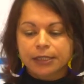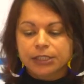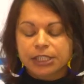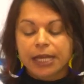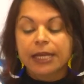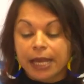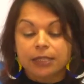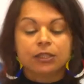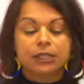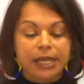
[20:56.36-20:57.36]
she had
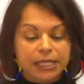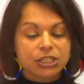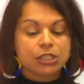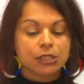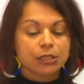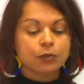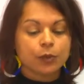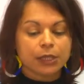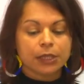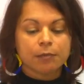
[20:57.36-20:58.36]
had connection
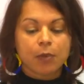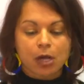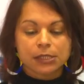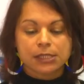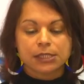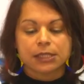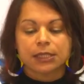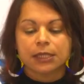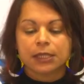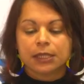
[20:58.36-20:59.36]
with her
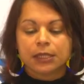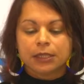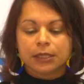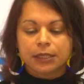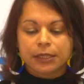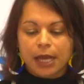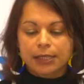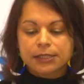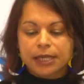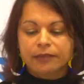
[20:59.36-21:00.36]
master
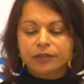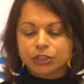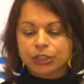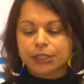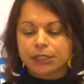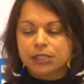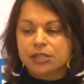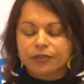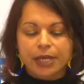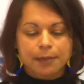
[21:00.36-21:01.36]
Young David Jurgens
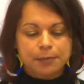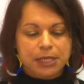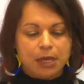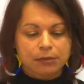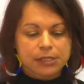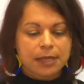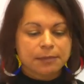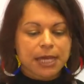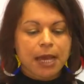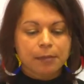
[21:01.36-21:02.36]
of Cape Town
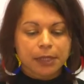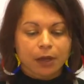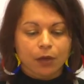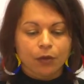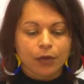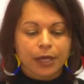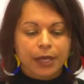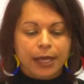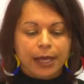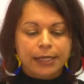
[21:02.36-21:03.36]
some time ago
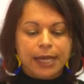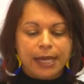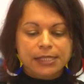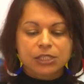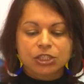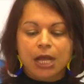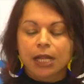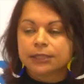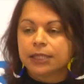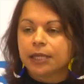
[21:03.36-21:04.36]
and has a child